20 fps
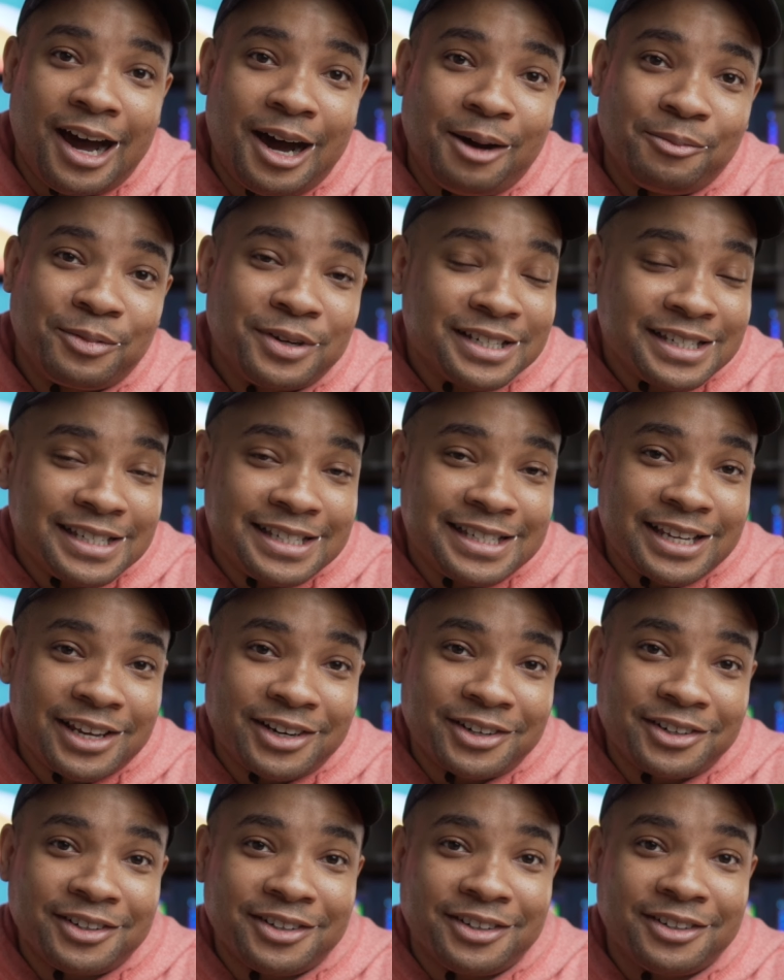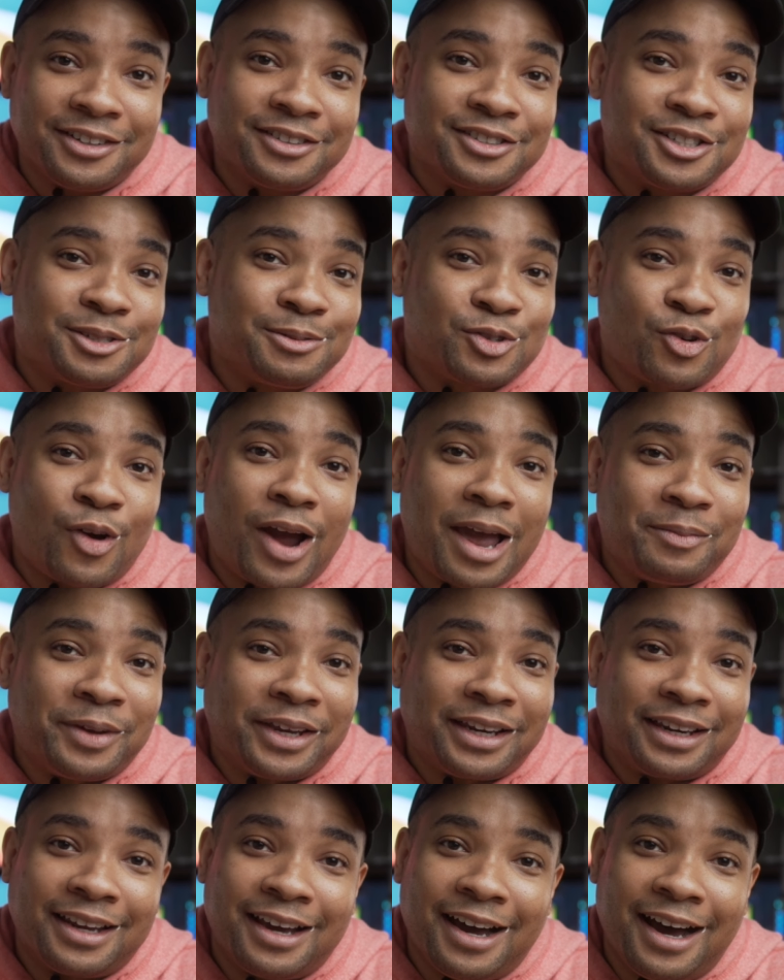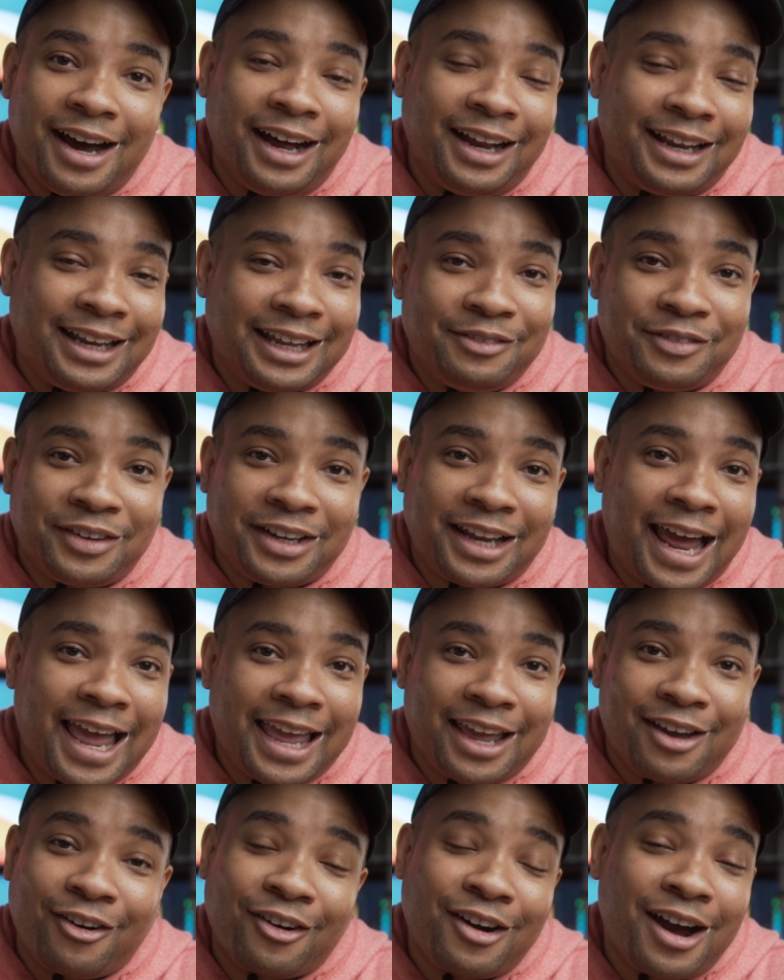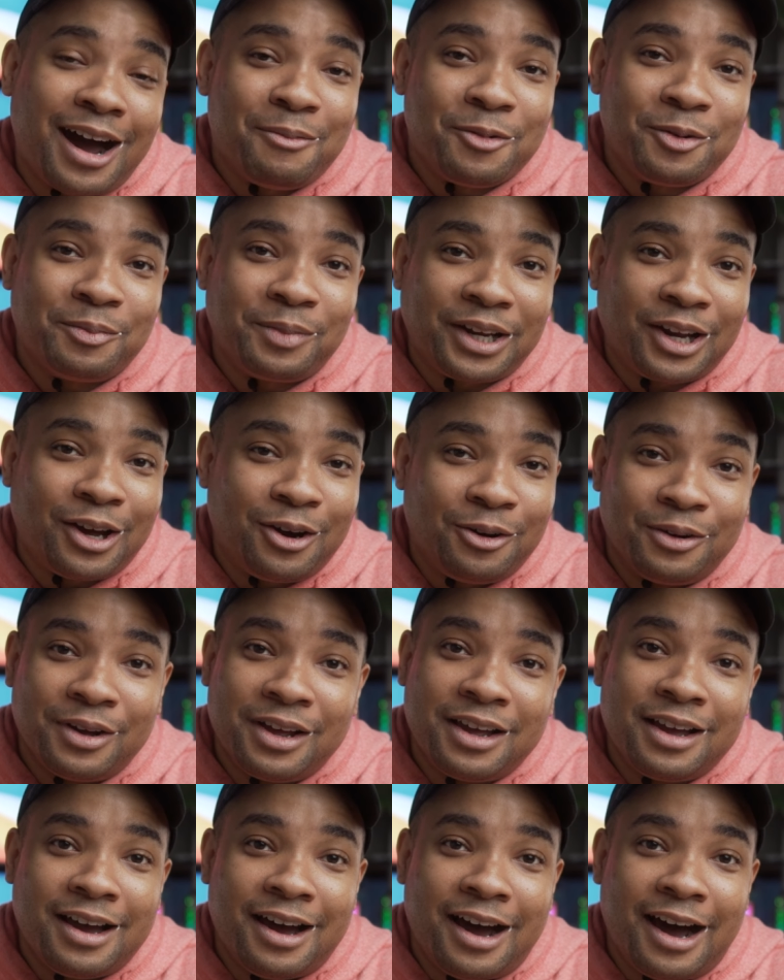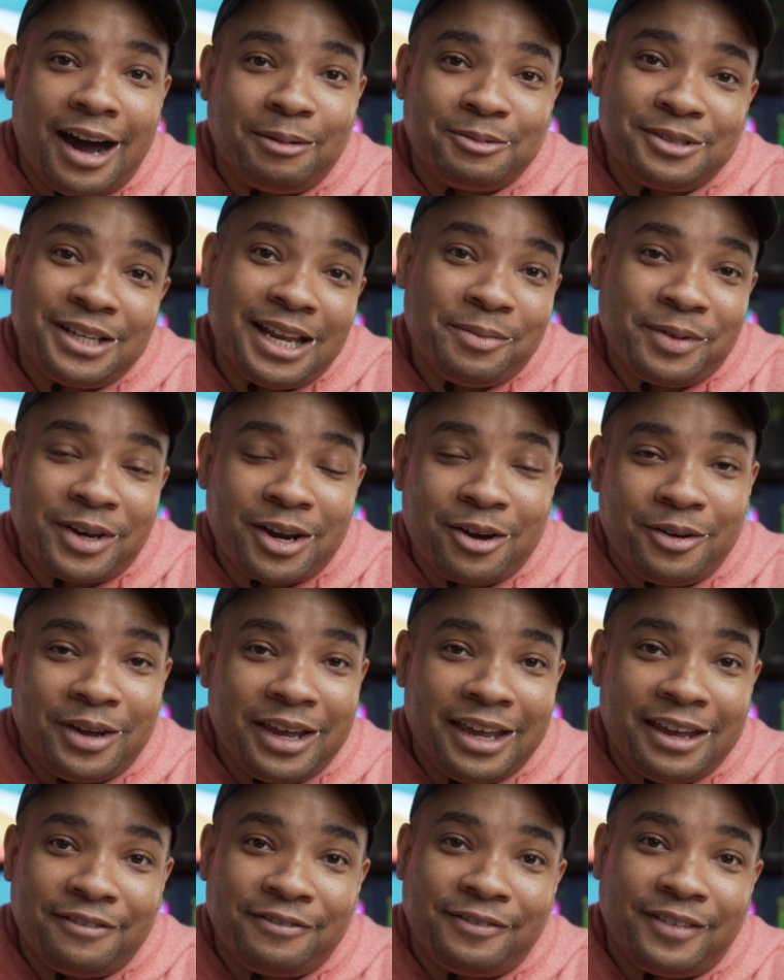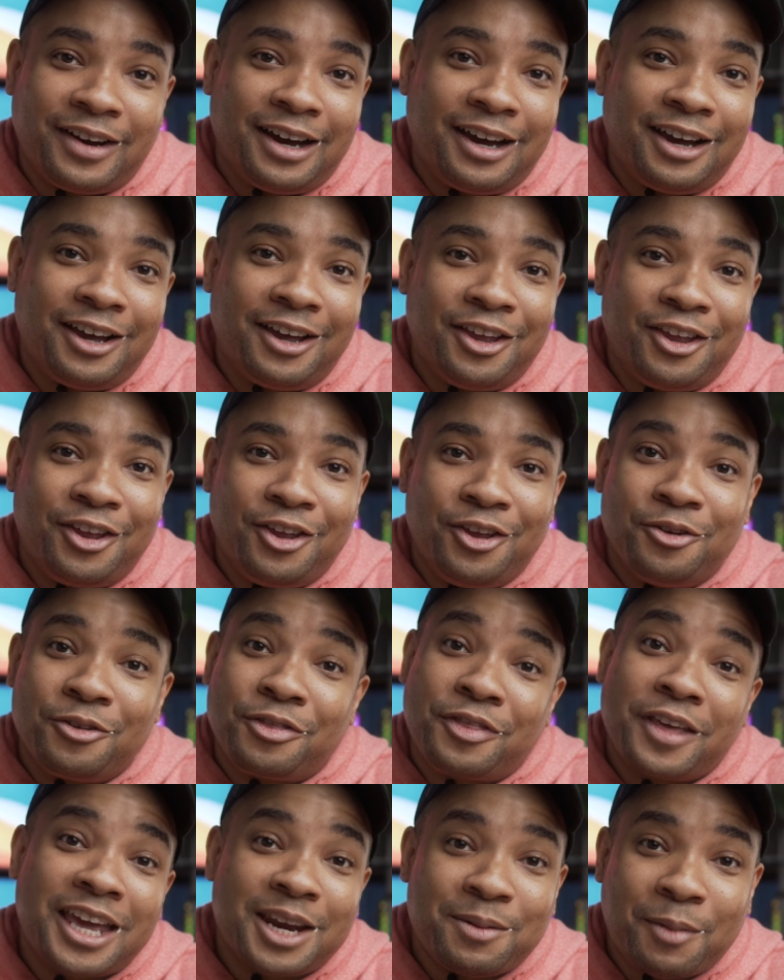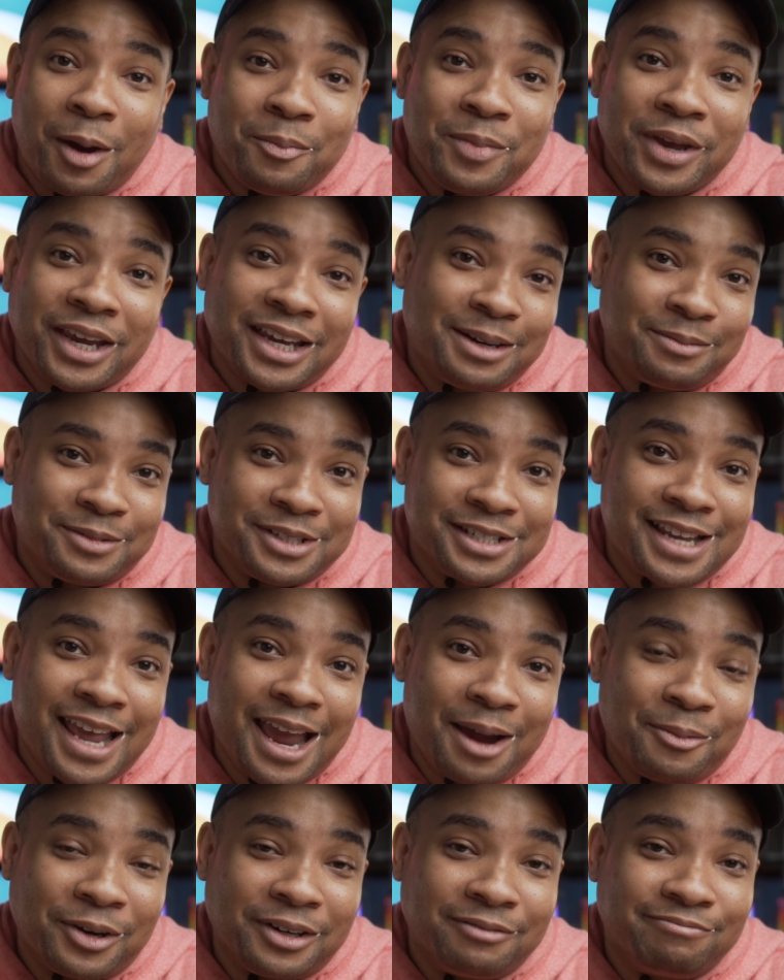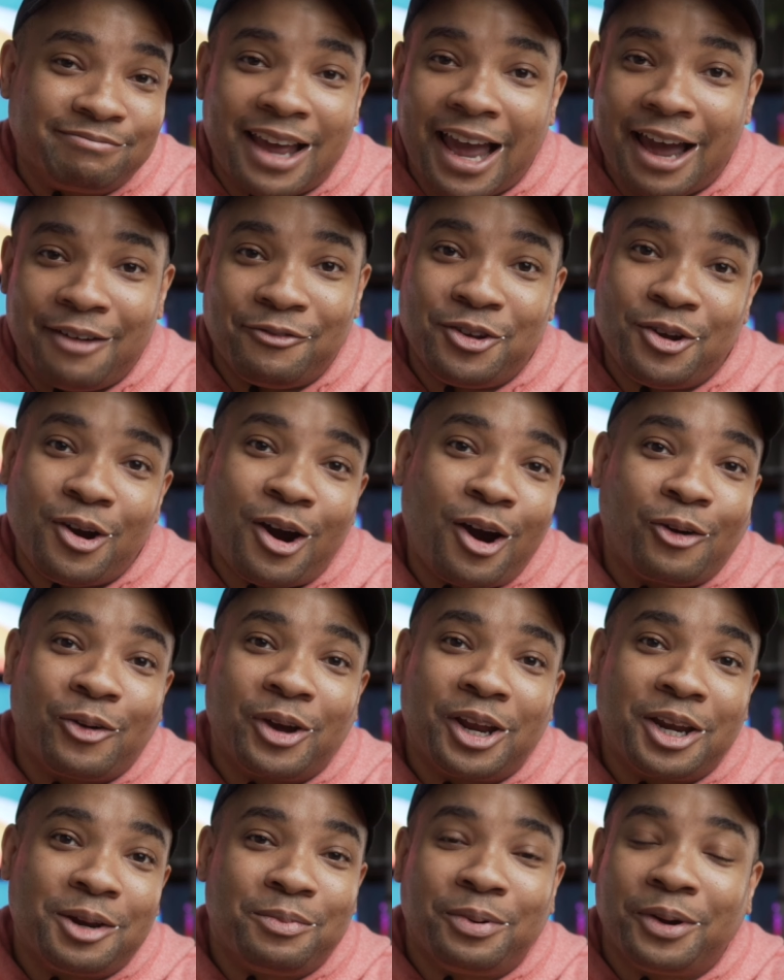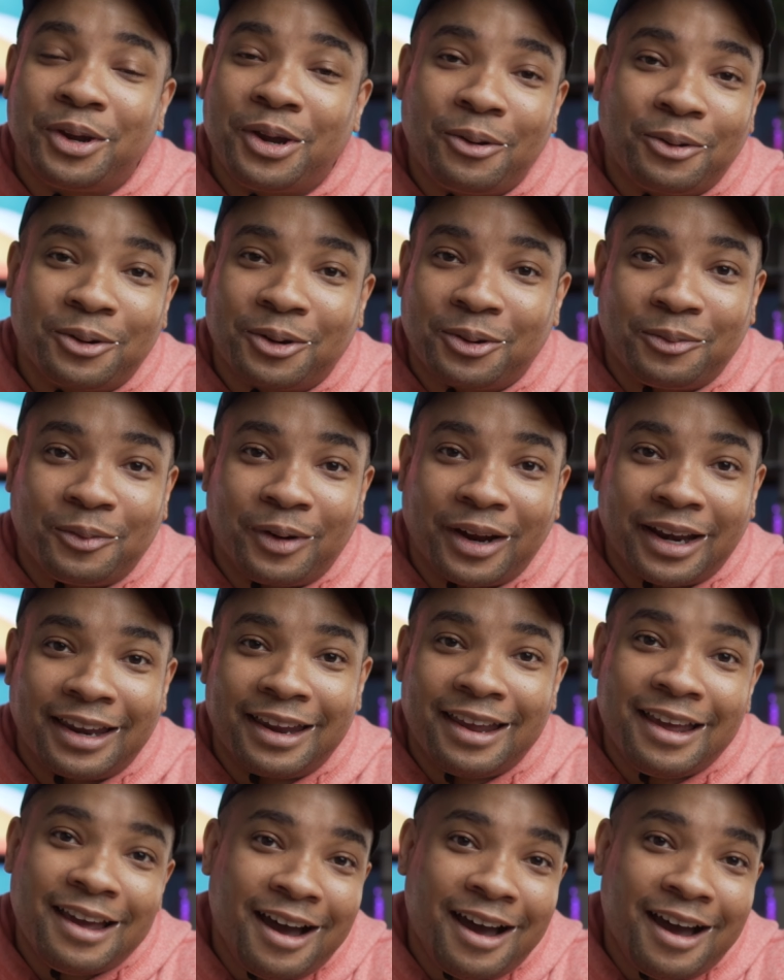consider subscribing. Leave a like or comment below. Let me know if you're thinking about picking up this camera. Have you already pre-ordered one?